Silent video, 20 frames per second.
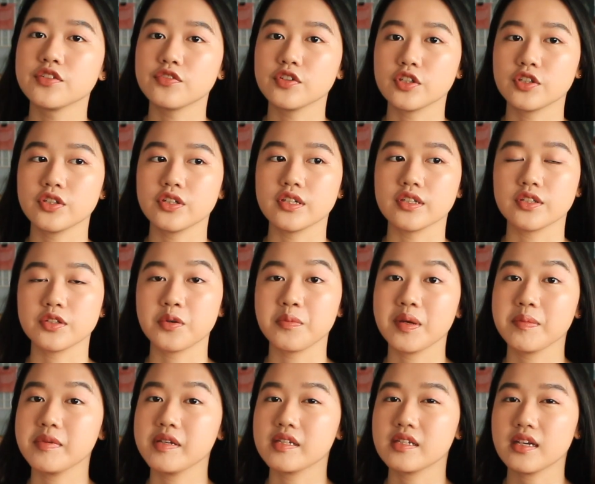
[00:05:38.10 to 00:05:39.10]
for sure, so
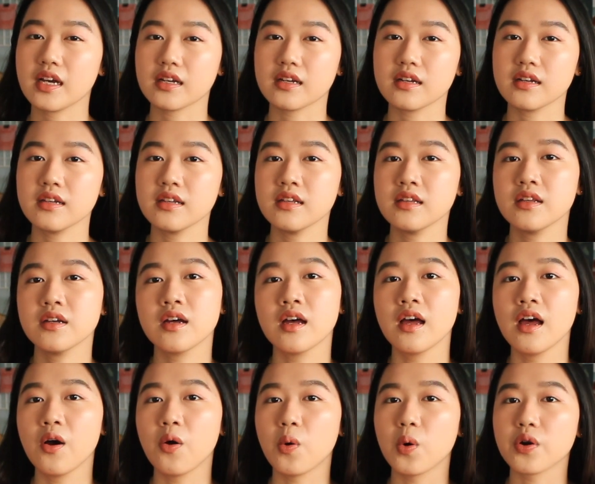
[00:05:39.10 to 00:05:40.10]
maybe second
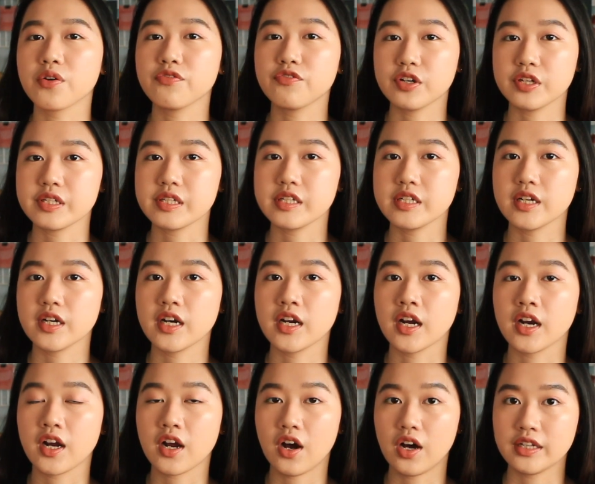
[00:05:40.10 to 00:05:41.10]
or first
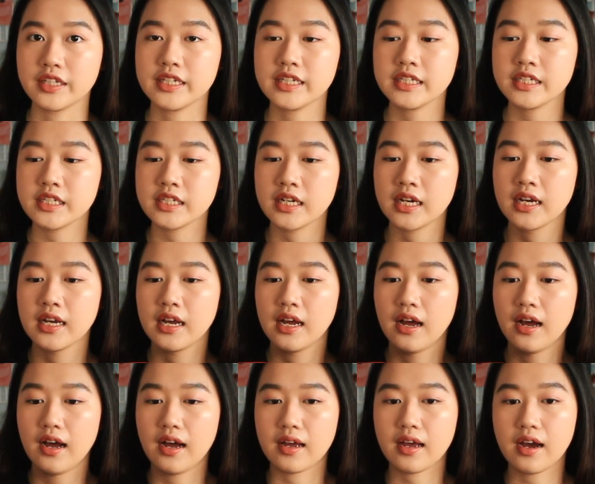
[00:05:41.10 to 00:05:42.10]
year college,
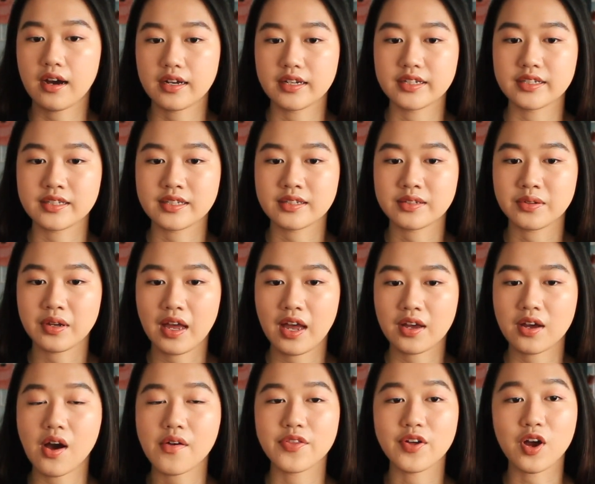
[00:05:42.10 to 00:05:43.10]
because I
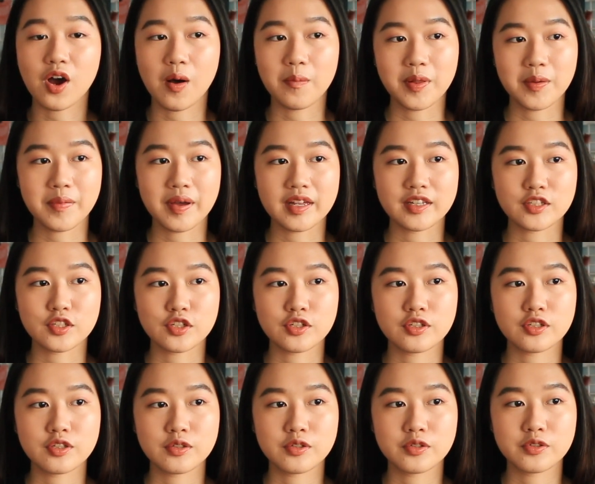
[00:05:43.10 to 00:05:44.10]
got the compliment
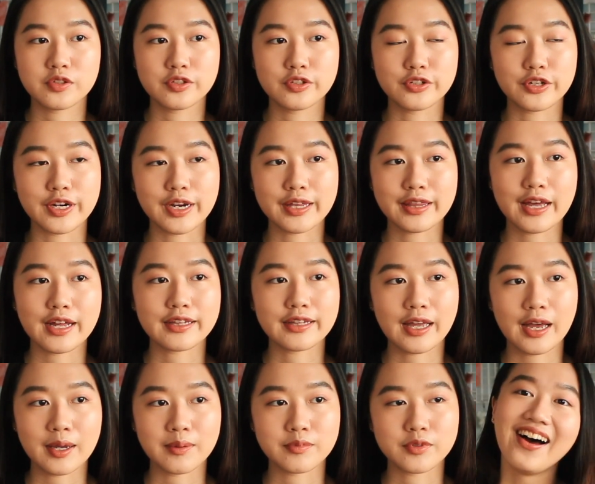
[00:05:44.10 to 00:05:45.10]
during that
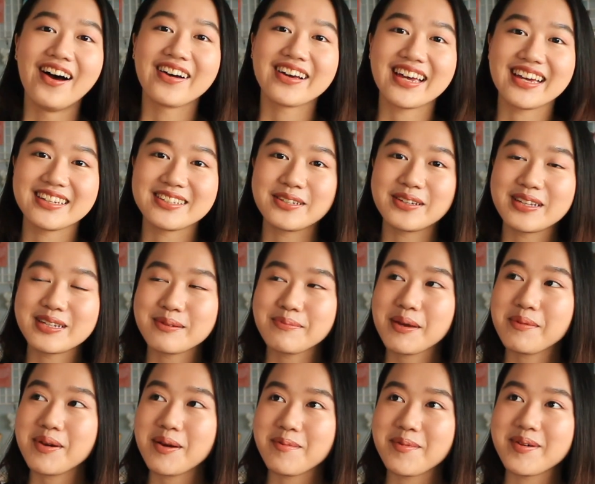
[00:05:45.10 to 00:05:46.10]
time. Okay, so this is
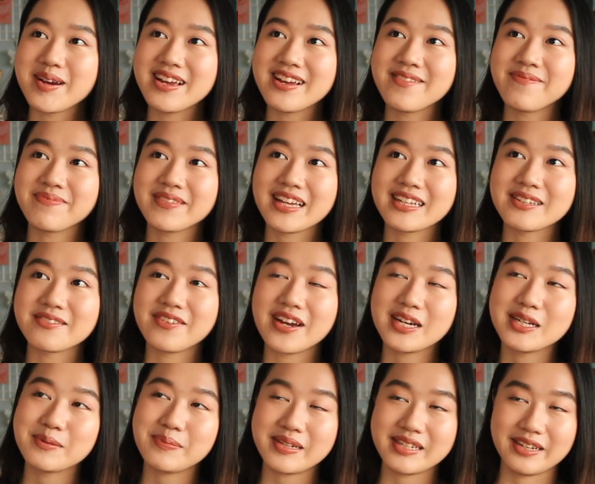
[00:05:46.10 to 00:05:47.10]
my memory. It's
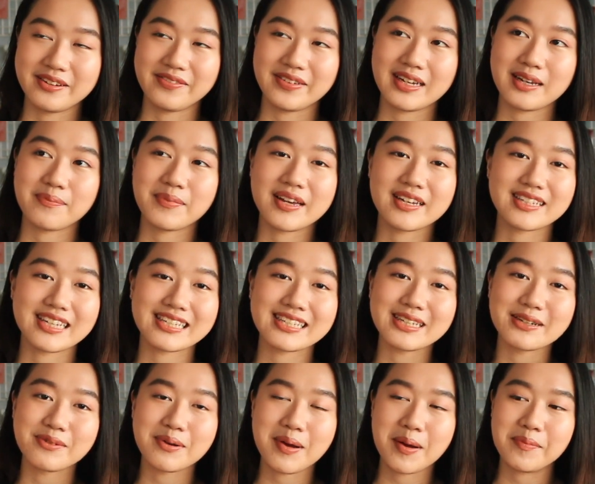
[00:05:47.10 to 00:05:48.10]
very specific because I
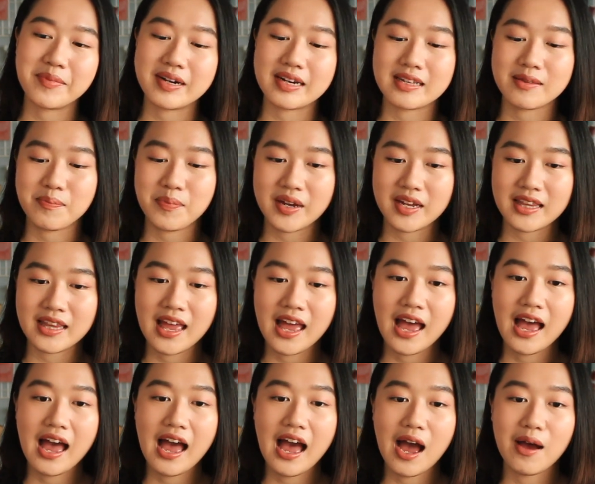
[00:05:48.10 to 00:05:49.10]
still remember it, but
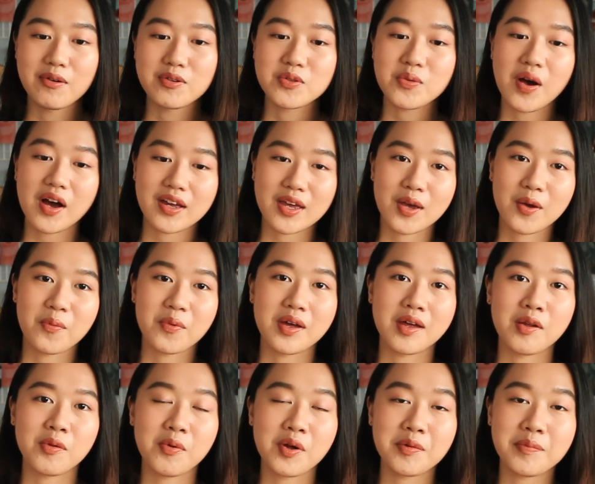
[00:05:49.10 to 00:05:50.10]
I was walking
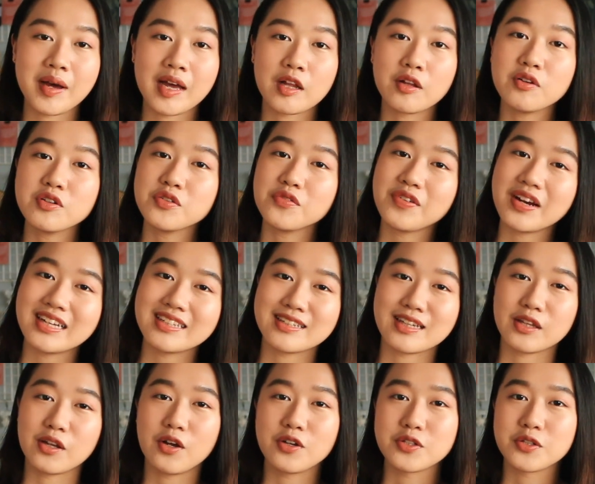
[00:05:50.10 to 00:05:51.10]
with one of my close friends
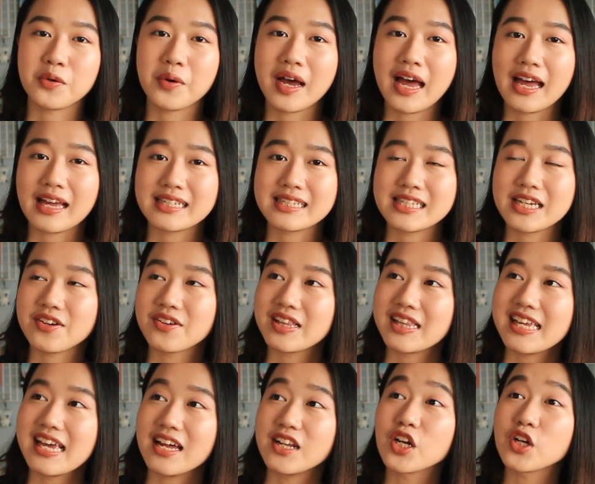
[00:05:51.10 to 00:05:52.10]
and also I
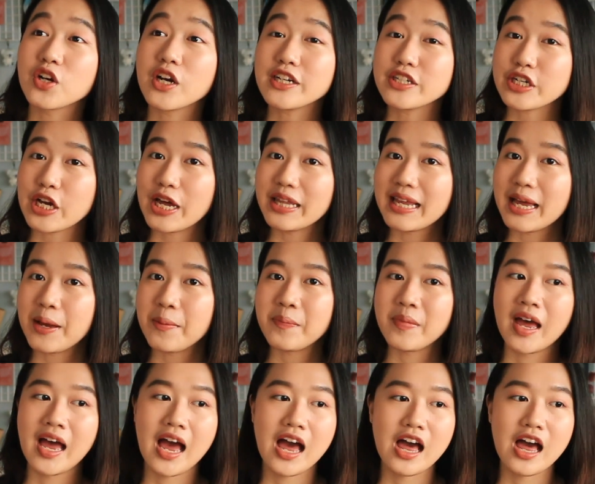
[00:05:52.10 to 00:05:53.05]
secretly had a crush on him